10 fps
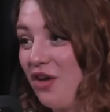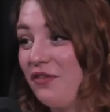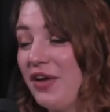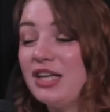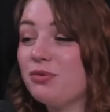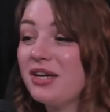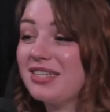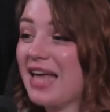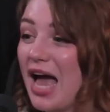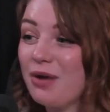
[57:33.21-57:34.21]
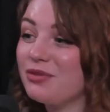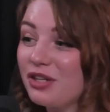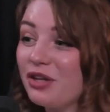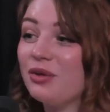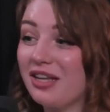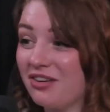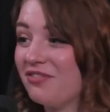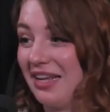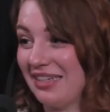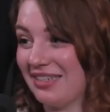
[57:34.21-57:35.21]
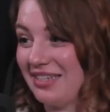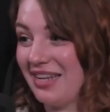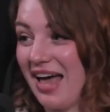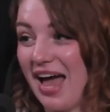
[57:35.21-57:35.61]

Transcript: Facebook is absolutely convinced that